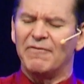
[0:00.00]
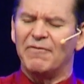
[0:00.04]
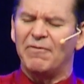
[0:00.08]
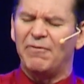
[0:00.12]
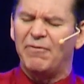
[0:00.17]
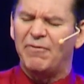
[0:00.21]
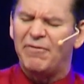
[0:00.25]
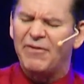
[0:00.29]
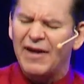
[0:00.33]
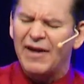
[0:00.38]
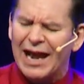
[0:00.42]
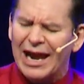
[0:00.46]

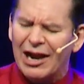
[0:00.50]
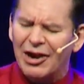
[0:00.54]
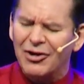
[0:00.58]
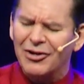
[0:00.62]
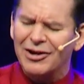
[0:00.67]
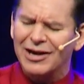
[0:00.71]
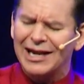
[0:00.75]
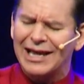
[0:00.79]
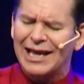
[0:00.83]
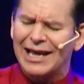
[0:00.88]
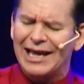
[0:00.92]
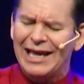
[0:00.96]

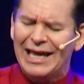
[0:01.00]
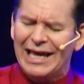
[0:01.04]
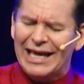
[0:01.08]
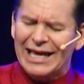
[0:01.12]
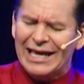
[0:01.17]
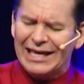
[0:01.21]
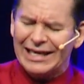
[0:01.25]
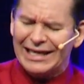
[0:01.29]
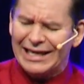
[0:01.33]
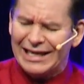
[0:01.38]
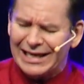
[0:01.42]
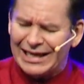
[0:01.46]
very
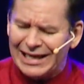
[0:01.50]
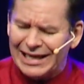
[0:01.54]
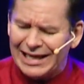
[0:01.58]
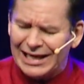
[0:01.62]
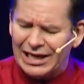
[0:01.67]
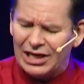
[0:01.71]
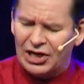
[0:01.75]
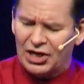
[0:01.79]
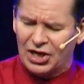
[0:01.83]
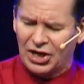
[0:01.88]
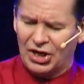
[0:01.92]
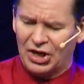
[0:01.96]

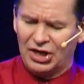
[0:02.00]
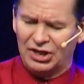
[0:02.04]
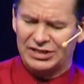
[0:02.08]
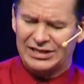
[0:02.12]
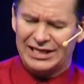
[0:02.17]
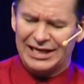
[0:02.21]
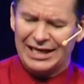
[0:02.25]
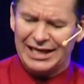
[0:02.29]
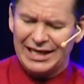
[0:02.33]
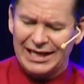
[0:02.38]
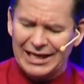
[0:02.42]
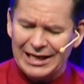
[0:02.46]
eager
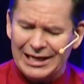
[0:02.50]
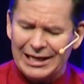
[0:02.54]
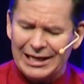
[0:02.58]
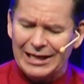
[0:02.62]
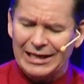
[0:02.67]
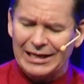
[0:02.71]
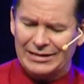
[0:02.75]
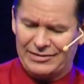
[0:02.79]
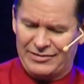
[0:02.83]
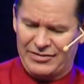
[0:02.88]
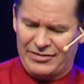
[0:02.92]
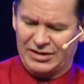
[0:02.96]
to
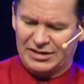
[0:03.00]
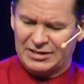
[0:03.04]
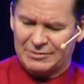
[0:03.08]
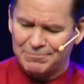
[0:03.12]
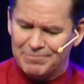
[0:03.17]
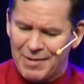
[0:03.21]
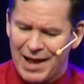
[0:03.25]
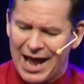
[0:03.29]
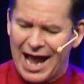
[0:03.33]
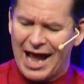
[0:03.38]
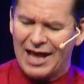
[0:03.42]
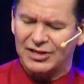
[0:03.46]
eat this
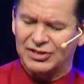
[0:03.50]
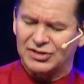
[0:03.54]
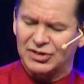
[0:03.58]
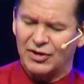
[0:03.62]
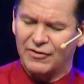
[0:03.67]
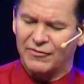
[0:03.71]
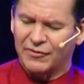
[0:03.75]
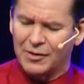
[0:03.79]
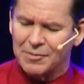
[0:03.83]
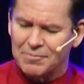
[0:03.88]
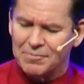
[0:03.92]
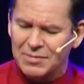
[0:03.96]

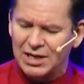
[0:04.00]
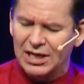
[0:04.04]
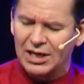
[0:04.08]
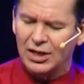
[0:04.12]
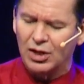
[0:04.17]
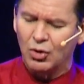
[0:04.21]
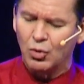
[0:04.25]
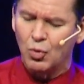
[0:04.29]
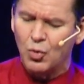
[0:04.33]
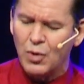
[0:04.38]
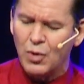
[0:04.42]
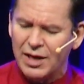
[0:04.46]
Passover
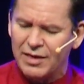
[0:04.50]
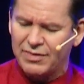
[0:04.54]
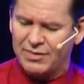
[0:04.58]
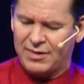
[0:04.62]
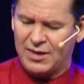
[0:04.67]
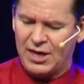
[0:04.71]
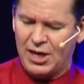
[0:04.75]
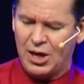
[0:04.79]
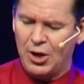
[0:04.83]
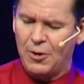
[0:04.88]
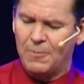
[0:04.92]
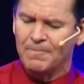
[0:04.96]
meal with
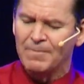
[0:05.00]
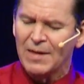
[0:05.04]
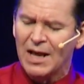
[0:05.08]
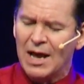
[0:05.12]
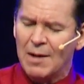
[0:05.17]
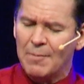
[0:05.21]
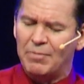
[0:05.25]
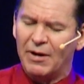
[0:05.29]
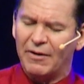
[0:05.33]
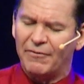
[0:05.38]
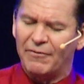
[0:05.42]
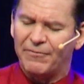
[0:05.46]
you
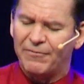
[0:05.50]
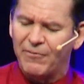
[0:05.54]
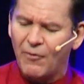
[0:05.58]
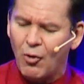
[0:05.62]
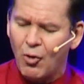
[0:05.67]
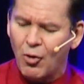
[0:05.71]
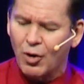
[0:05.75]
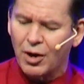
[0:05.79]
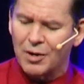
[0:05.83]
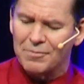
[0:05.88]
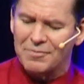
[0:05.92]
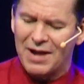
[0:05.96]

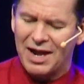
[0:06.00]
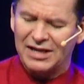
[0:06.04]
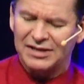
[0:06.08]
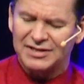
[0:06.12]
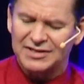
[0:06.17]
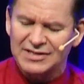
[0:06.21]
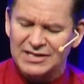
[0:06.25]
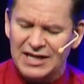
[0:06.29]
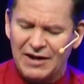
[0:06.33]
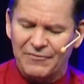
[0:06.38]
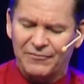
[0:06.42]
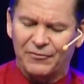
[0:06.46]
before my
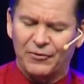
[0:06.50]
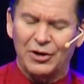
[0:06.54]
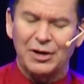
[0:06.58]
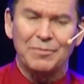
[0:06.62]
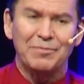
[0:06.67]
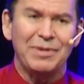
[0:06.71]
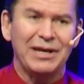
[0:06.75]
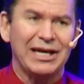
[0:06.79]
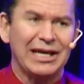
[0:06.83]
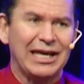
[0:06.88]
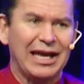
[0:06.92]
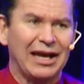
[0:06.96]
suffering
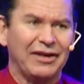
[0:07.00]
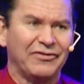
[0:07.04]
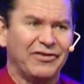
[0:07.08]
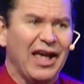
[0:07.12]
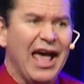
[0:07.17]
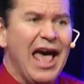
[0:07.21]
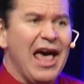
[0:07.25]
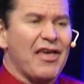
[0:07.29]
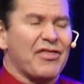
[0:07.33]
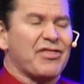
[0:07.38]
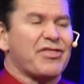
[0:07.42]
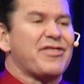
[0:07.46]
begins.
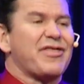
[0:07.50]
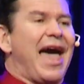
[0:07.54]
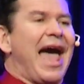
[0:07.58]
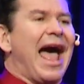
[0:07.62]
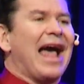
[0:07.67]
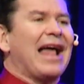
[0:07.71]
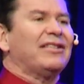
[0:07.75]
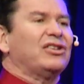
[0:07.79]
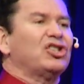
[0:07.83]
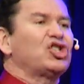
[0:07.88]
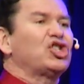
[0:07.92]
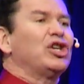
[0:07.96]

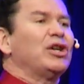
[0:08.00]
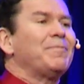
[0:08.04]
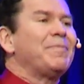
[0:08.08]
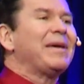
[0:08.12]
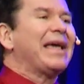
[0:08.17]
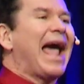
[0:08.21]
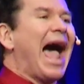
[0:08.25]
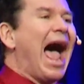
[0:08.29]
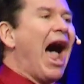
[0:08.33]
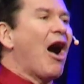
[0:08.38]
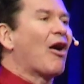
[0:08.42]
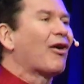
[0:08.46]
That should be
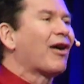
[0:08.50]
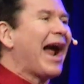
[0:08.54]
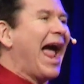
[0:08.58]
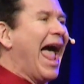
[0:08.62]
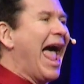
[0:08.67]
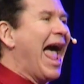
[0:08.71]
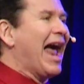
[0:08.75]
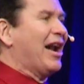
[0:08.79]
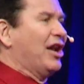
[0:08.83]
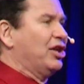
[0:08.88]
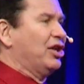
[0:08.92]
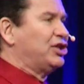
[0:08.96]
our
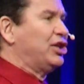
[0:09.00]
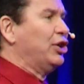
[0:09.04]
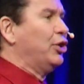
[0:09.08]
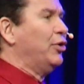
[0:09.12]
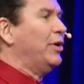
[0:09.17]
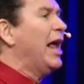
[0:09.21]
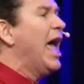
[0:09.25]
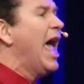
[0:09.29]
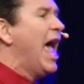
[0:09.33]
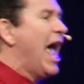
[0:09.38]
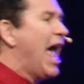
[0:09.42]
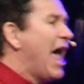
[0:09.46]

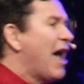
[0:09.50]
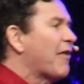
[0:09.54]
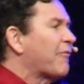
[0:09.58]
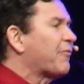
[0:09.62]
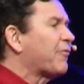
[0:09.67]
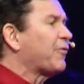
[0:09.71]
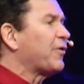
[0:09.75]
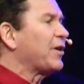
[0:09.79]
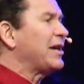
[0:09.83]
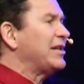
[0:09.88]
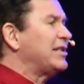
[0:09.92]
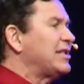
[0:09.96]
attitude
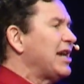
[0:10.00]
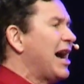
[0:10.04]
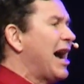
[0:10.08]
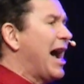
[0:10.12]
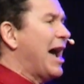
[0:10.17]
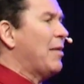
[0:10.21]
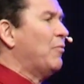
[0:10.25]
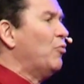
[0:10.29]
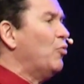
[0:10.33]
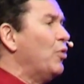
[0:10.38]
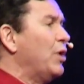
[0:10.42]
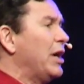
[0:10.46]
every
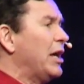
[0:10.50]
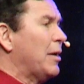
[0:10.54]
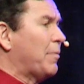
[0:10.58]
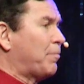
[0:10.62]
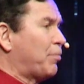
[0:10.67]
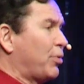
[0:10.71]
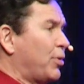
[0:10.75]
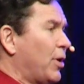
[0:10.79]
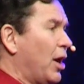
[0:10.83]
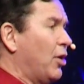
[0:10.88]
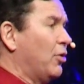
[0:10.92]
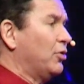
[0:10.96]
time we
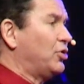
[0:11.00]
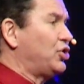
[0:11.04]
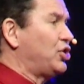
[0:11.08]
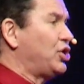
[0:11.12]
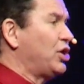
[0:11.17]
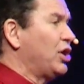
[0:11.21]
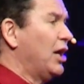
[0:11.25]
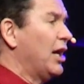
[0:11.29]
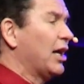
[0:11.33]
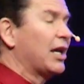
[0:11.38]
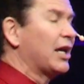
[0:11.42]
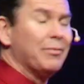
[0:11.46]
approach
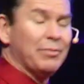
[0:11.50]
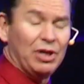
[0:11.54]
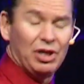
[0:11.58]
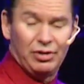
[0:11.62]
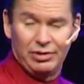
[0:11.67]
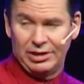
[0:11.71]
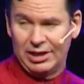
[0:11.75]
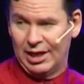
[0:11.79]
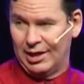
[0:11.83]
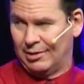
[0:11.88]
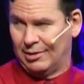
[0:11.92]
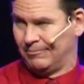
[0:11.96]

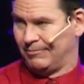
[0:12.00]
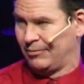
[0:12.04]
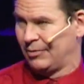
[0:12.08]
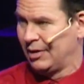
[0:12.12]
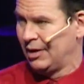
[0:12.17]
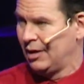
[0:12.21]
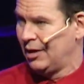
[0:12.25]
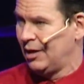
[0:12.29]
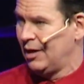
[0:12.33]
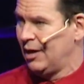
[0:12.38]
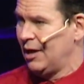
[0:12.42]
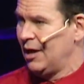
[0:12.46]
communion.
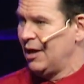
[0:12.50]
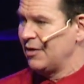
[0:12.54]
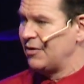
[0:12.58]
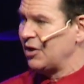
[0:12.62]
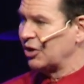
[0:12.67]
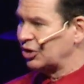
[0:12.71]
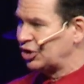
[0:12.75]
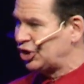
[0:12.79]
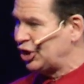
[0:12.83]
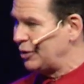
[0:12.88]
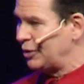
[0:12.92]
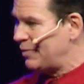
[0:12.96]

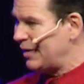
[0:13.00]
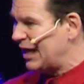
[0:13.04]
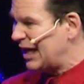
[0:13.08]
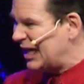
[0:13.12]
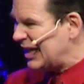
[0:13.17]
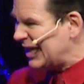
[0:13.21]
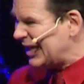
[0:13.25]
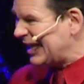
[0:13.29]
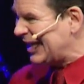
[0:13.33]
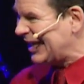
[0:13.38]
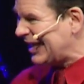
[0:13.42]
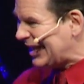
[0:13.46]
There should be
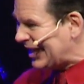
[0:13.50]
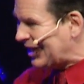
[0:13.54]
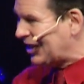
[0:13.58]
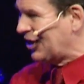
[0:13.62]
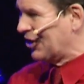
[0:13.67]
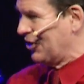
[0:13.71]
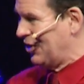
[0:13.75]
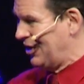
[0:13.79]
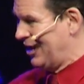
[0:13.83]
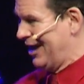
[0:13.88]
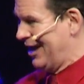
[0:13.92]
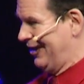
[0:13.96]
an
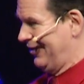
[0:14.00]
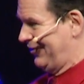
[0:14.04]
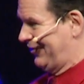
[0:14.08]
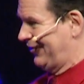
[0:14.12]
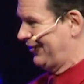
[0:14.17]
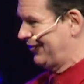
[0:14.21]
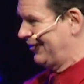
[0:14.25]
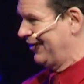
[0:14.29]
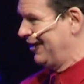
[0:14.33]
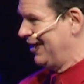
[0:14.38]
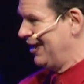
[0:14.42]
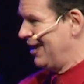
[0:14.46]

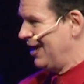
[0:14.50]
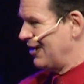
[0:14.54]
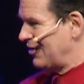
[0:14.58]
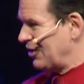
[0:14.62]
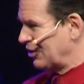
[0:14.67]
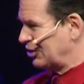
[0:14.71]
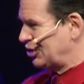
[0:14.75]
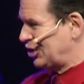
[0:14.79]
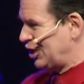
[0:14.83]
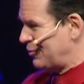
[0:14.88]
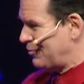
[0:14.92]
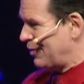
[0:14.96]
eagerness there
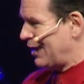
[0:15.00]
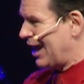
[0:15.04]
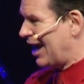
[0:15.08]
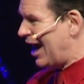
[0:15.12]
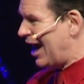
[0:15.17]
should be a